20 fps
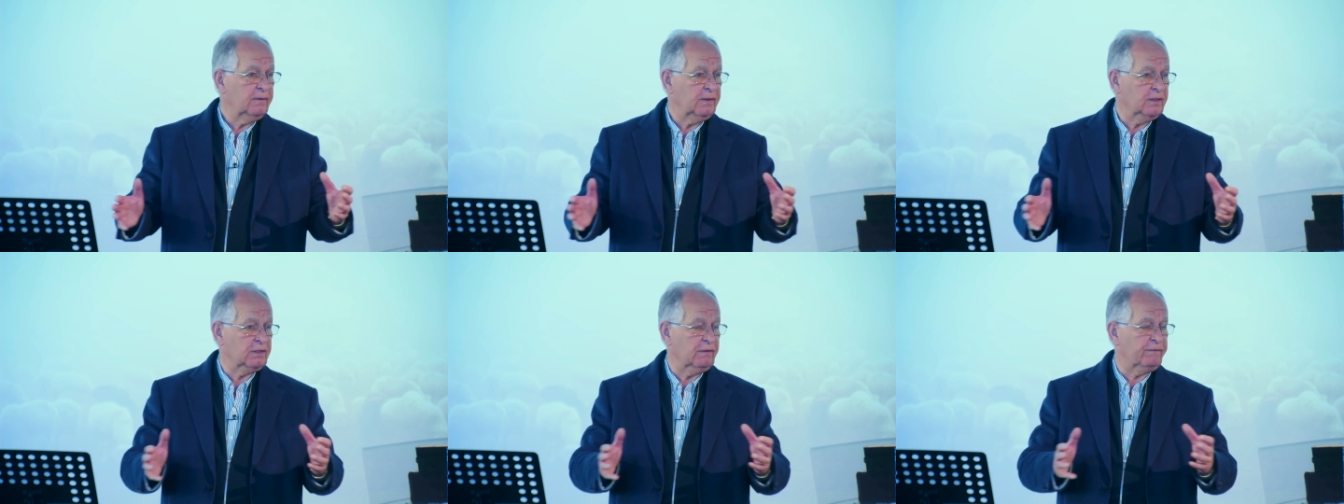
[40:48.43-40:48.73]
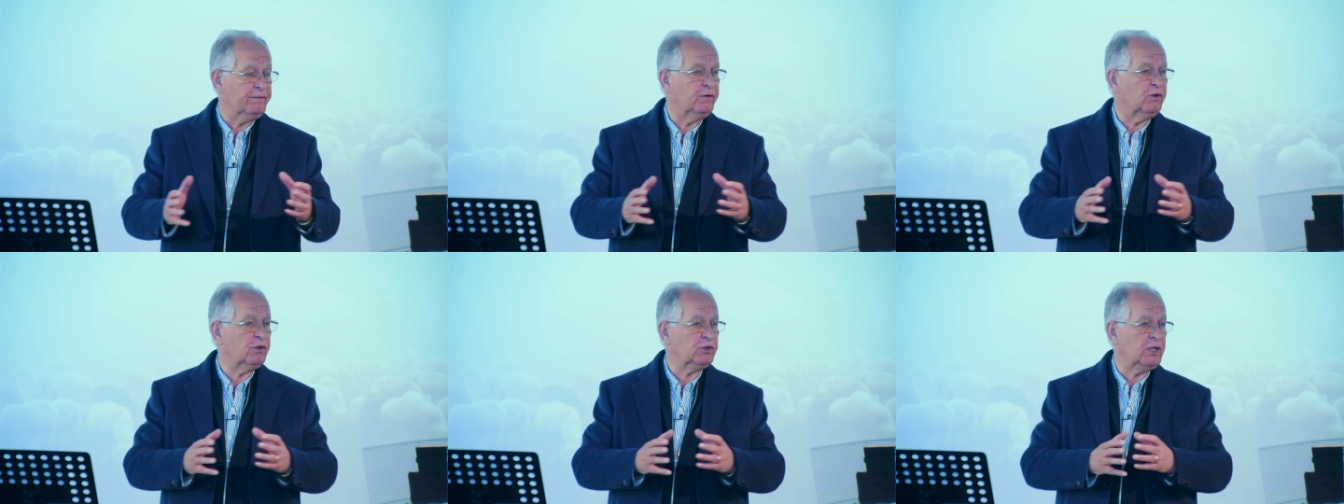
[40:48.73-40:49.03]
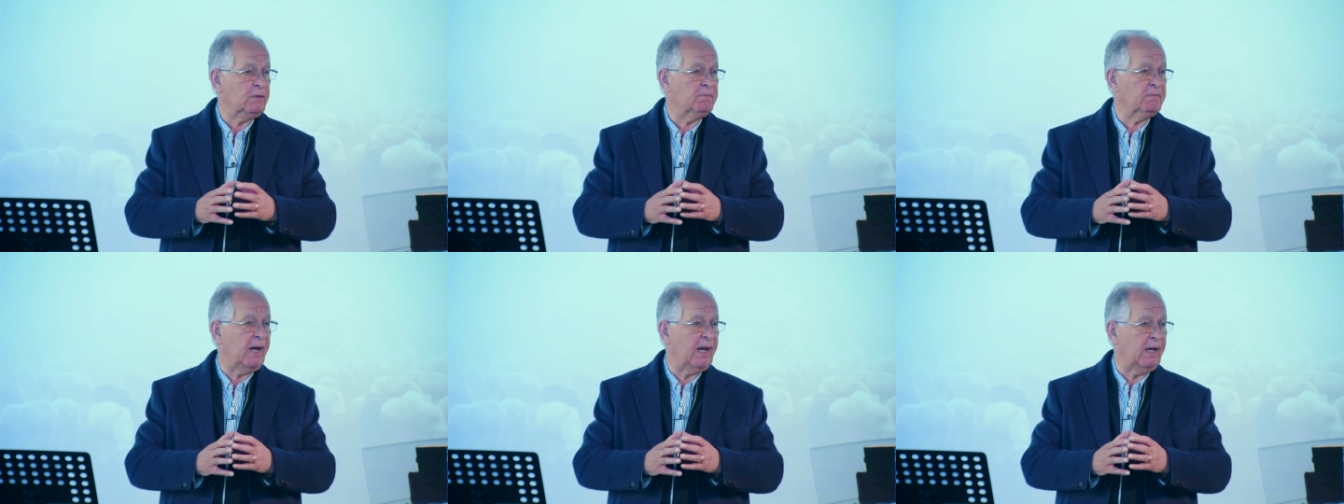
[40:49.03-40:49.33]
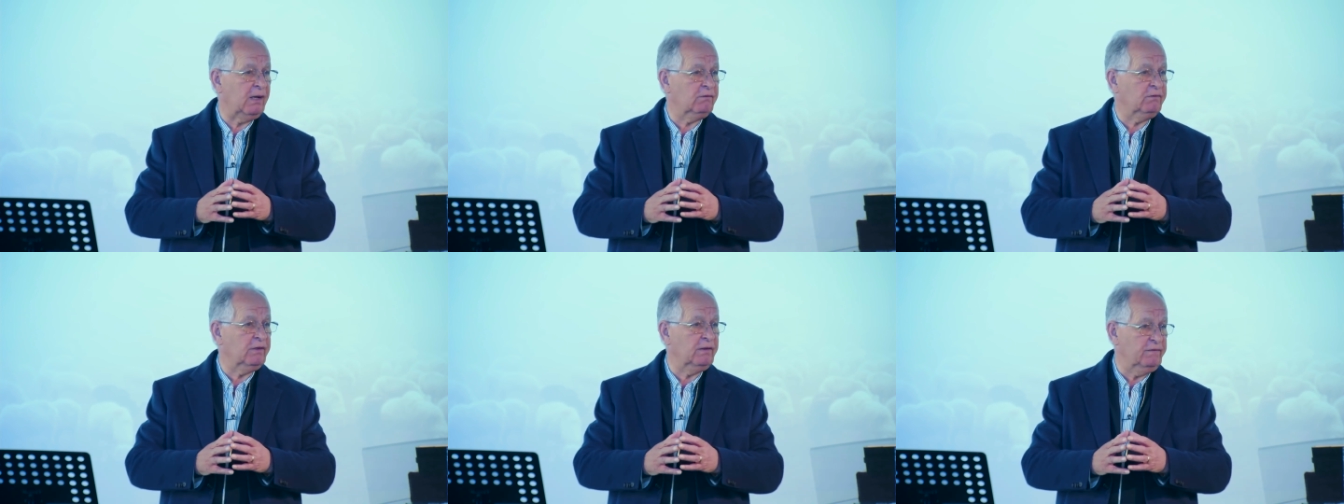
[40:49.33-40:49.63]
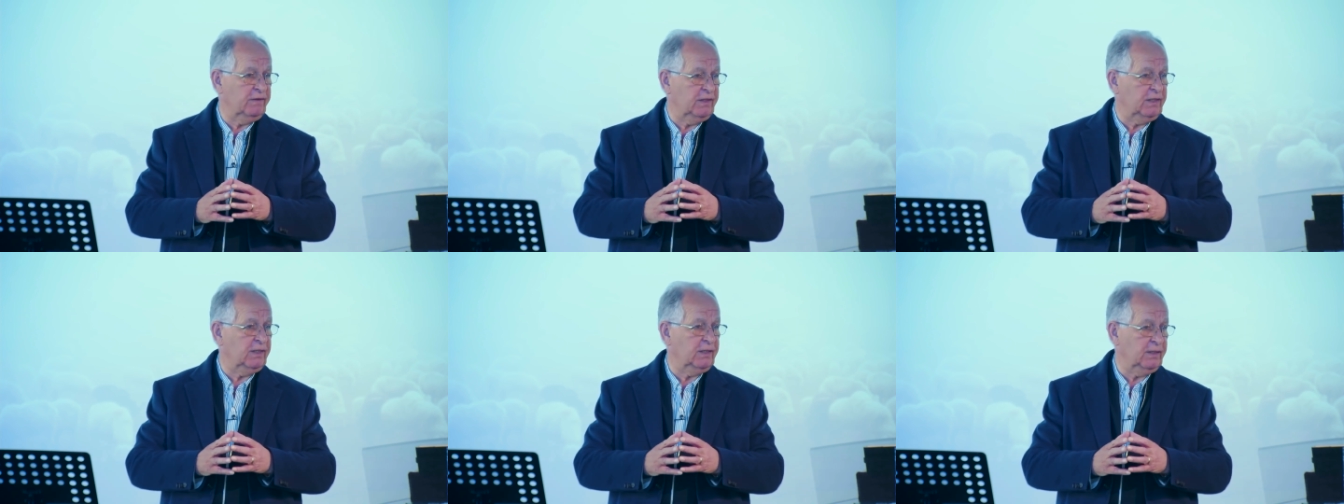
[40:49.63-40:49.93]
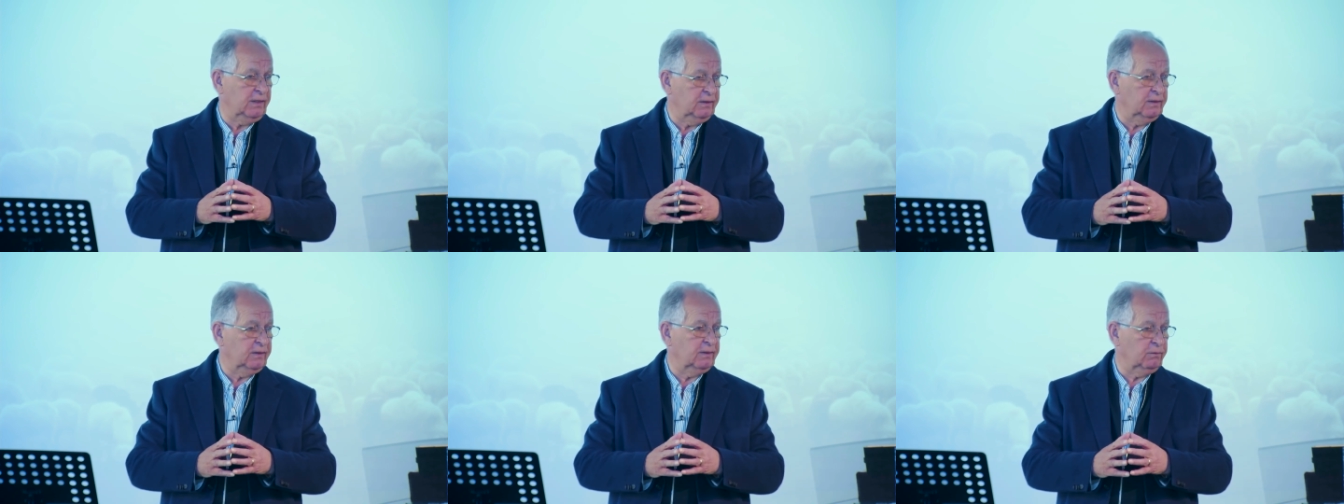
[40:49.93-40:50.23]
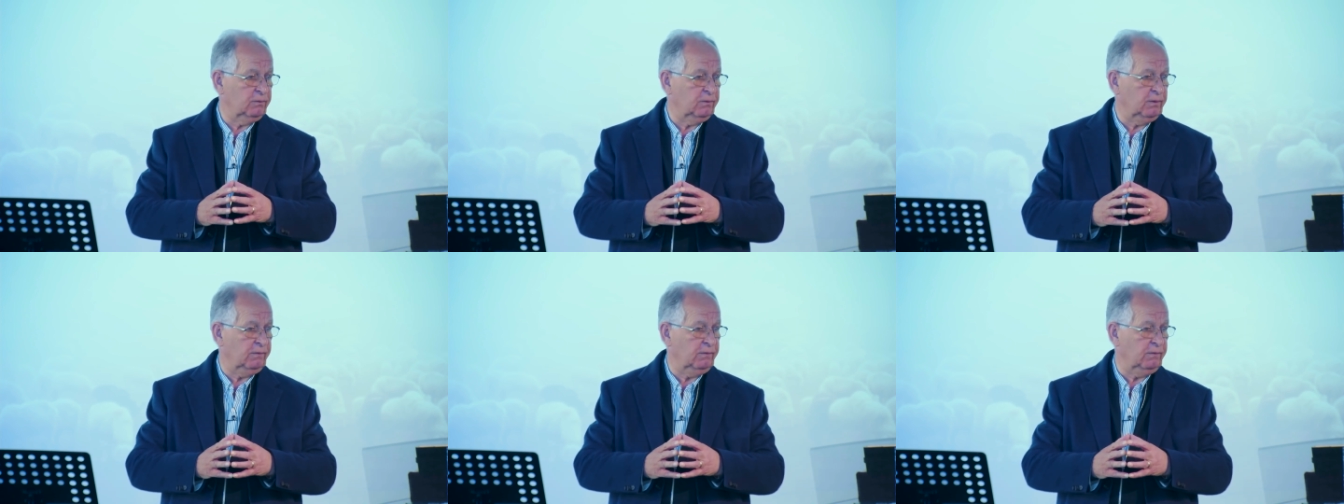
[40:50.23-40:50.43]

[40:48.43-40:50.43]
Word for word: there's a 40 mile ravine.